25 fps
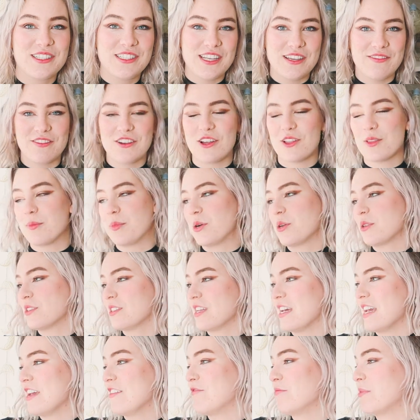receive another book
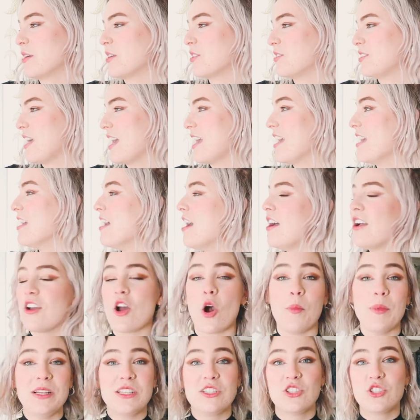sleeve because they
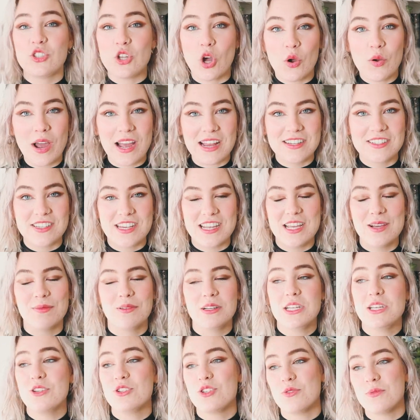come in so handy
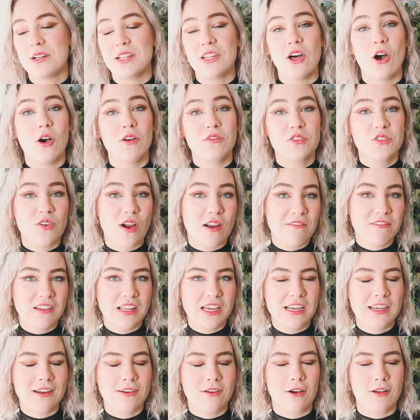when you do a lot of
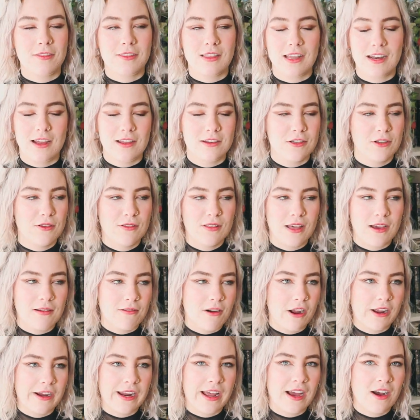traveling. Not that I do that
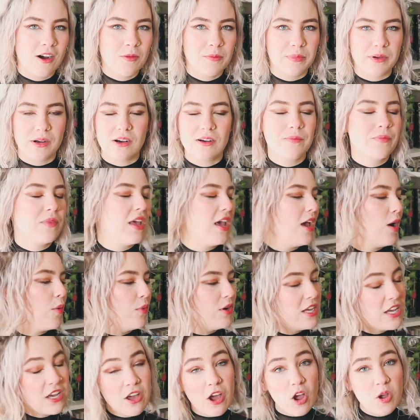right now, but
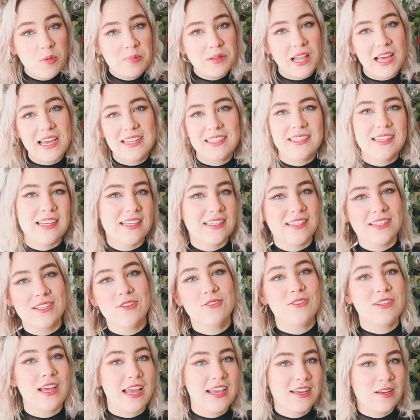when you go places and
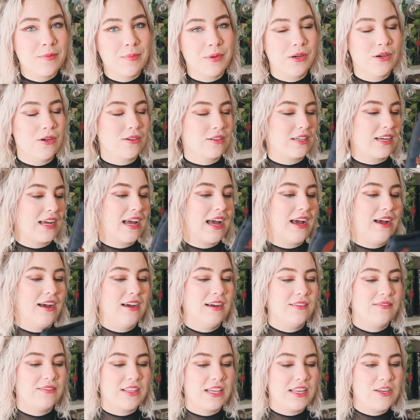you take a book
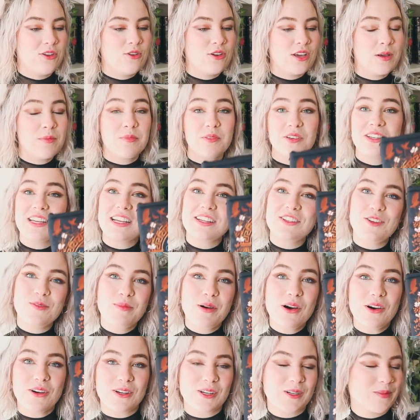and uh, then you can protect your
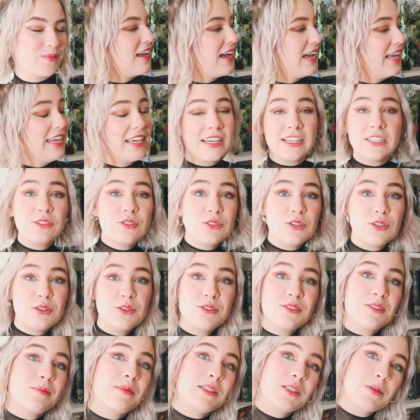book and you can also
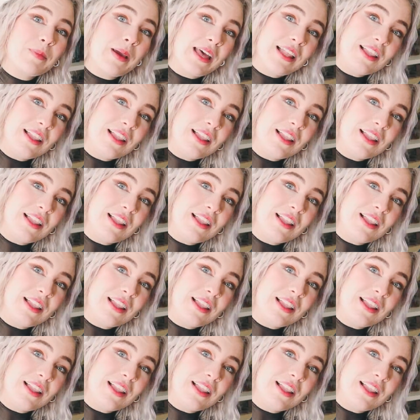use them as a